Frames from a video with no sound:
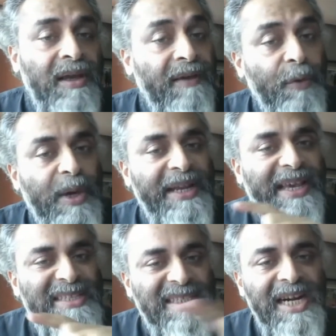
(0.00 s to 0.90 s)
If you can
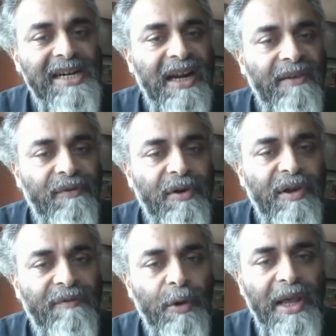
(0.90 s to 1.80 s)
extend that,
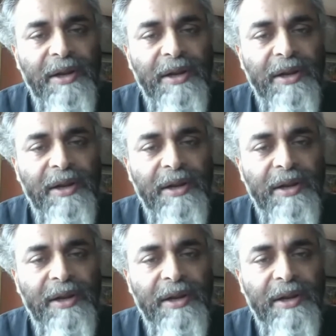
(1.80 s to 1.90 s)
if your